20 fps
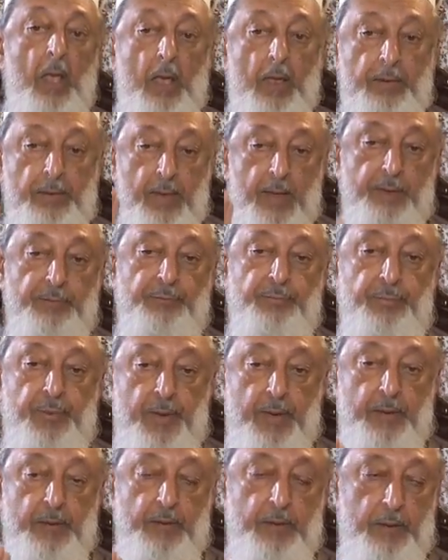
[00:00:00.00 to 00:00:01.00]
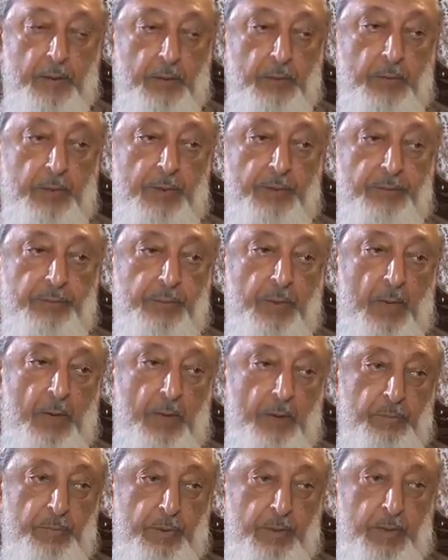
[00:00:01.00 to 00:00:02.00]
And that's when the US
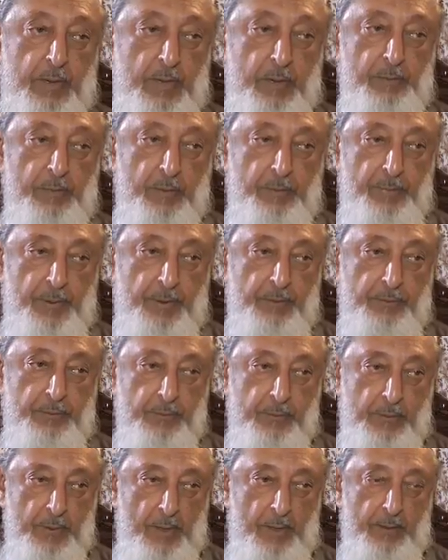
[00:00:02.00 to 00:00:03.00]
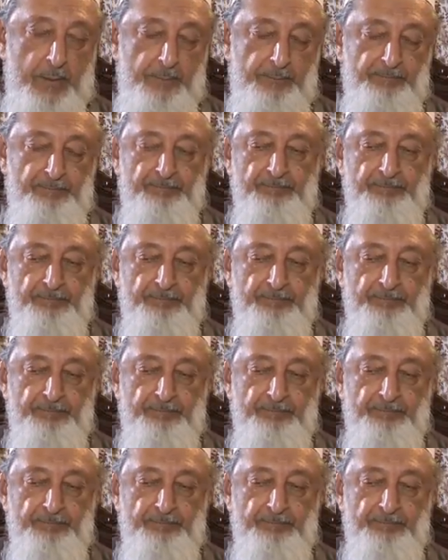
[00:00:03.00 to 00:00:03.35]
dollar became a petrodollar.